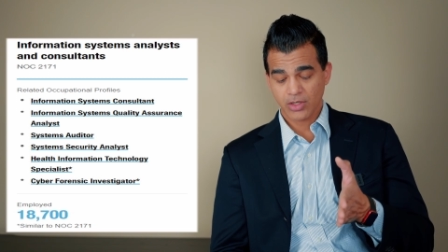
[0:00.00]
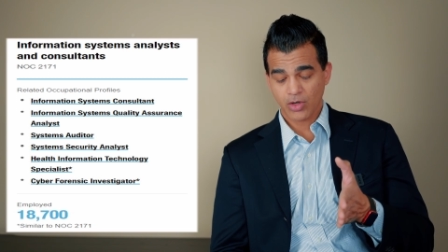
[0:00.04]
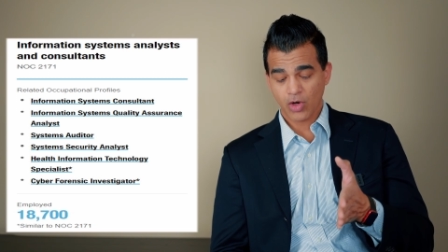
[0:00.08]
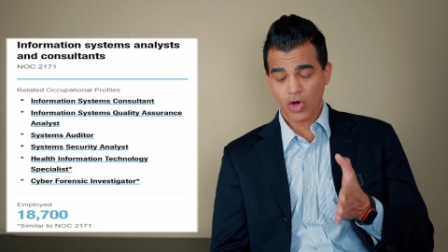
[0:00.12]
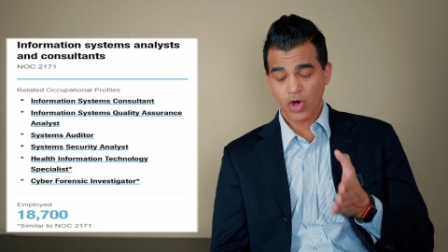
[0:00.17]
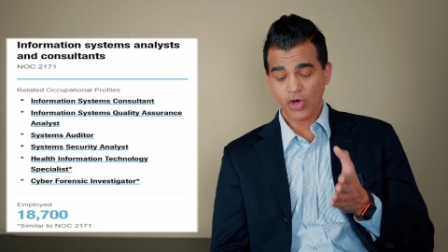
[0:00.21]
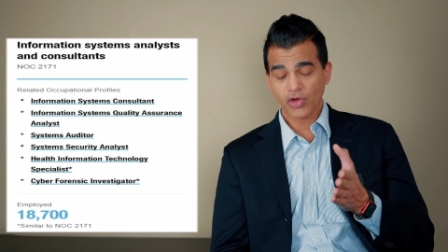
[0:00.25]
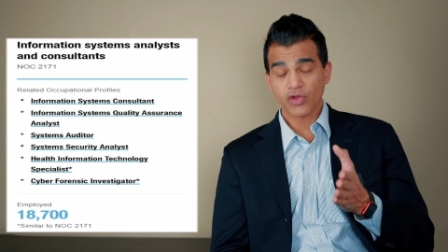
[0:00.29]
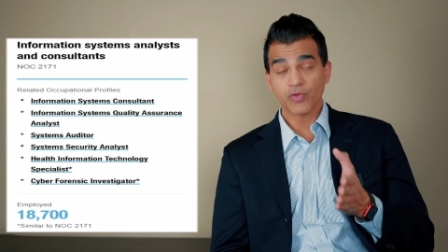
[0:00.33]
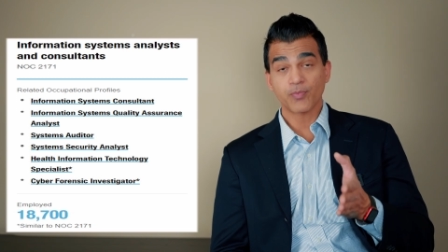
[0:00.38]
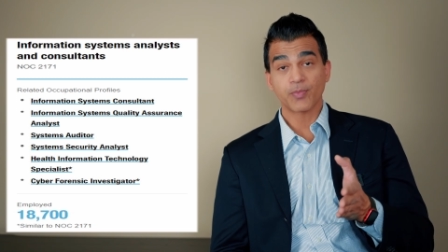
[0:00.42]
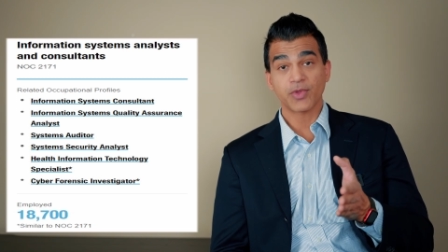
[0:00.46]

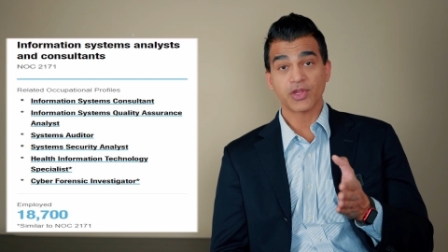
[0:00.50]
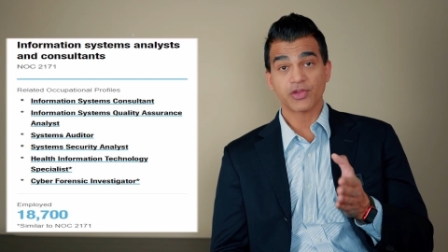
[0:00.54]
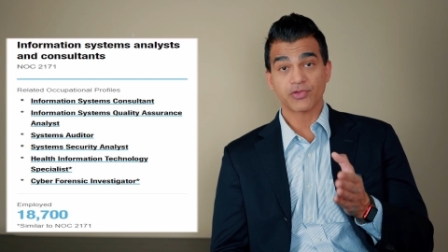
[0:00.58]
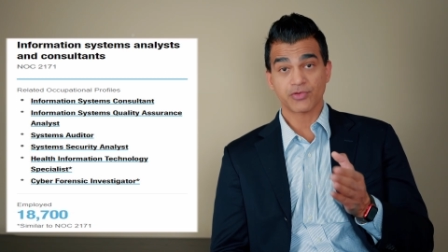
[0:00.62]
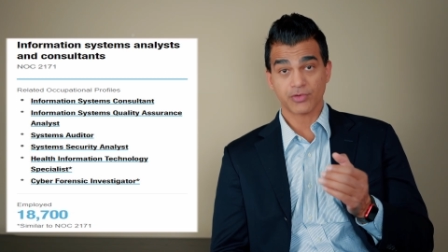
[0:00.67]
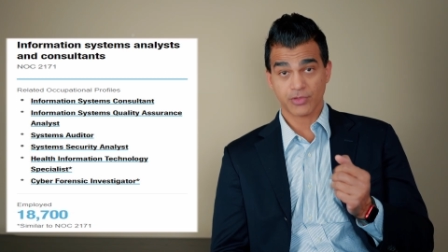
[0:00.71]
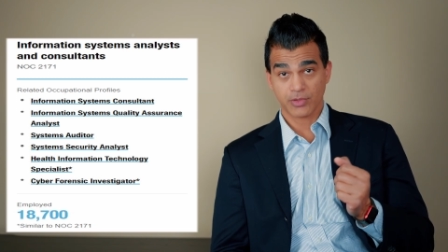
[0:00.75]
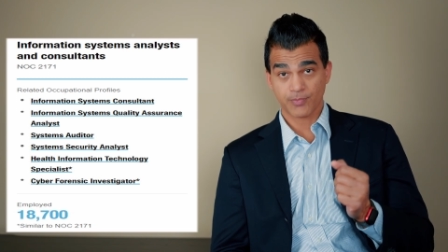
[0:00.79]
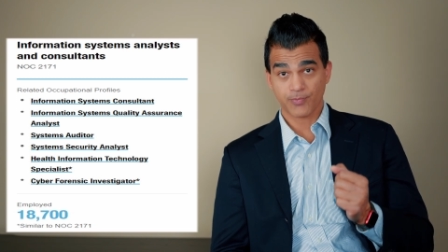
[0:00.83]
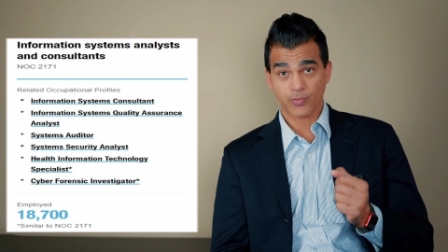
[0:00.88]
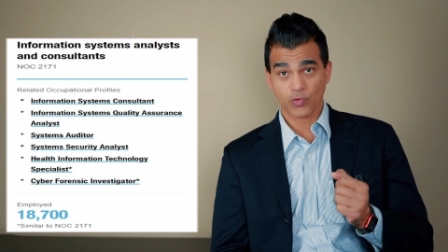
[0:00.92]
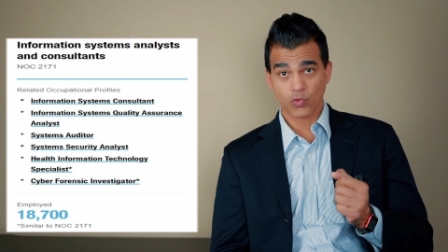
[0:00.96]

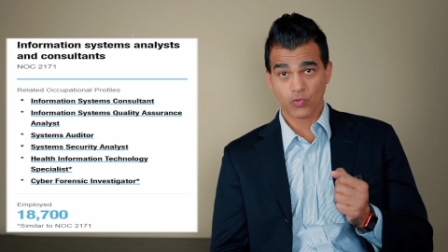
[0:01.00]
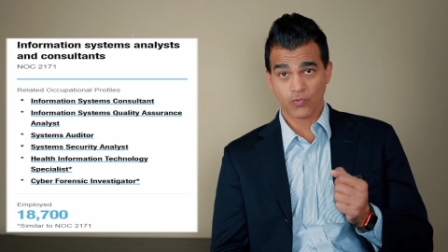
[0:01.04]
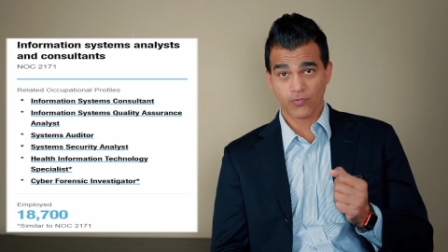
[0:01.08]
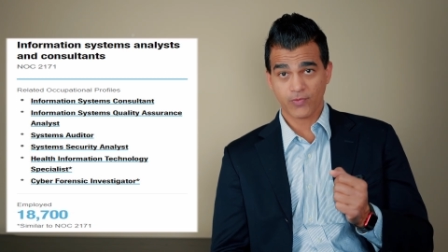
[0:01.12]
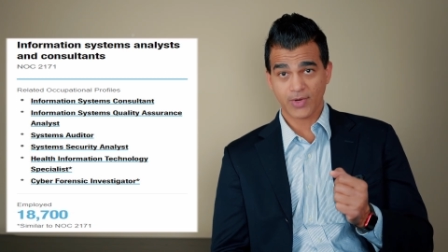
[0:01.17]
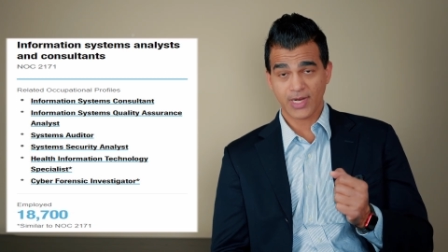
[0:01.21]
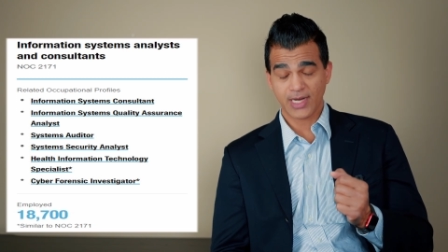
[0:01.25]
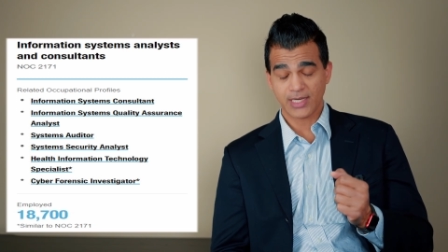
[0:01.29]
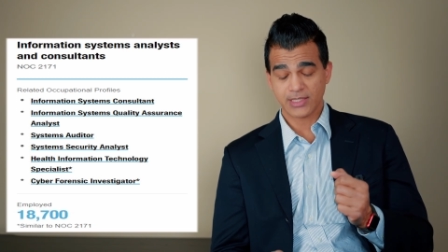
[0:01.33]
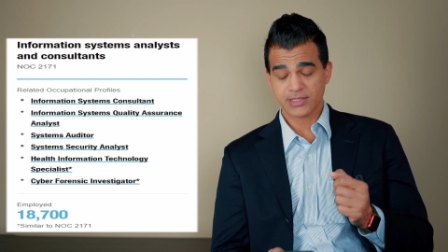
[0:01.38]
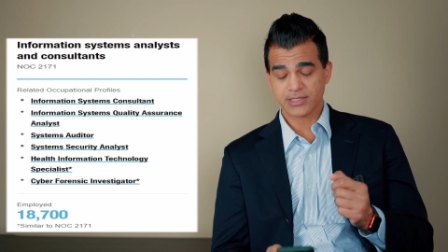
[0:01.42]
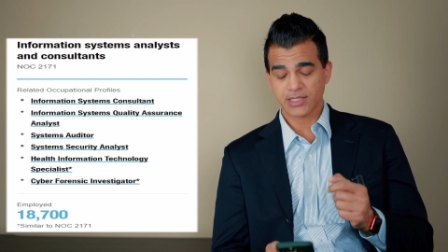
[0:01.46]
occupational
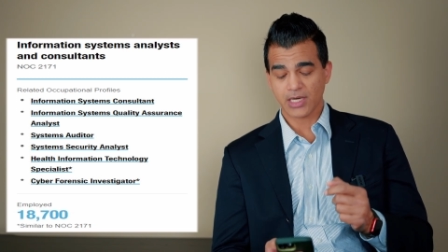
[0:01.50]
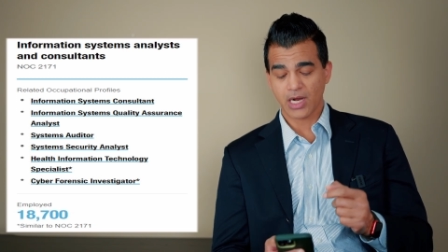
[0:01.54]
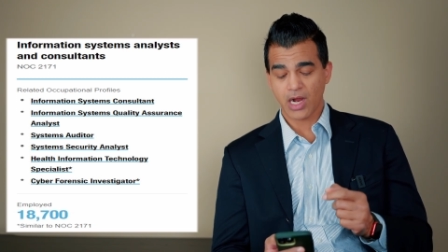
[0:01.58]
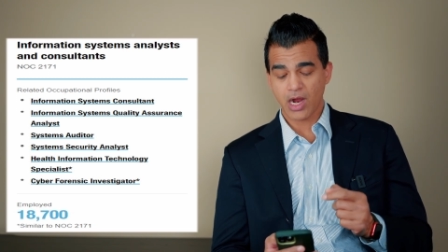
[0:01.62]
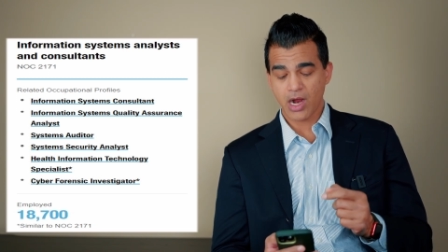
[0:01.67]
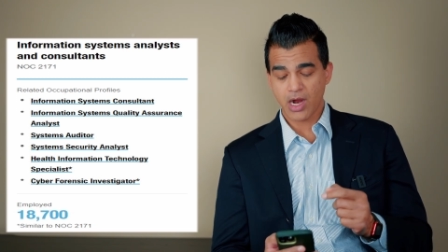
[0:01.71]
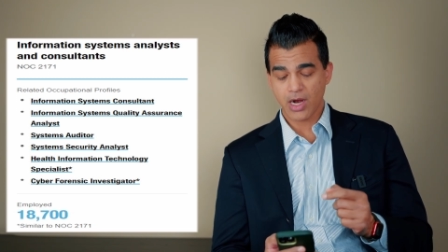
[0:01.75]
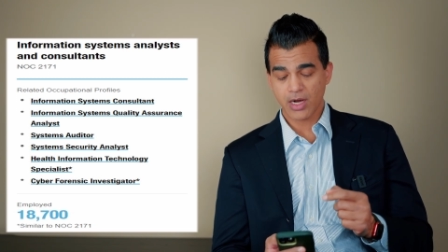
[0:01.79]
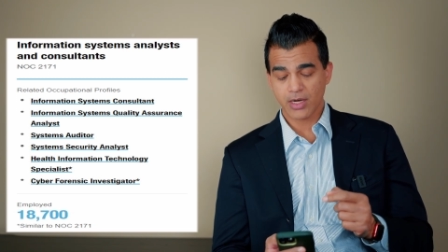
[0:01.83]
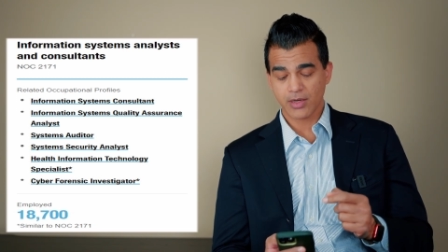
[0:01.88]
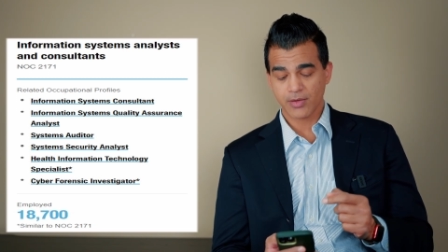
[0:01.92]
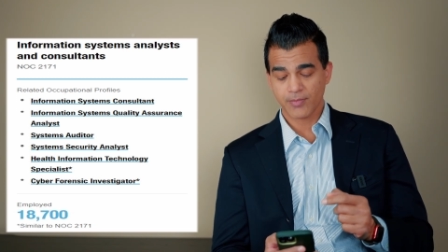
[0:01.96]
profiles
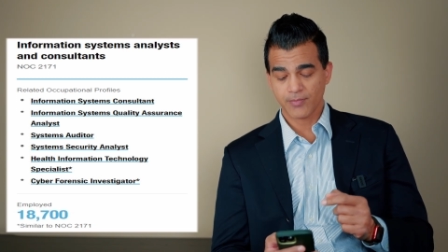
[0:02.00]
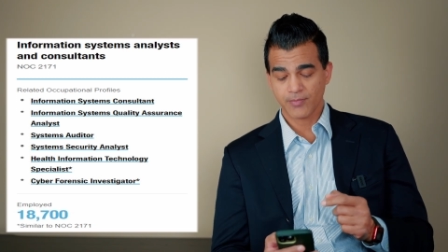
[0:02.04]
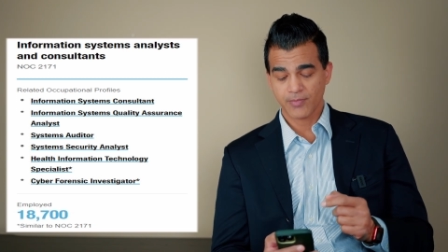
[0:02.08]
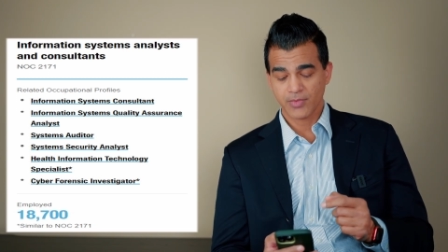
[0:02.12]
are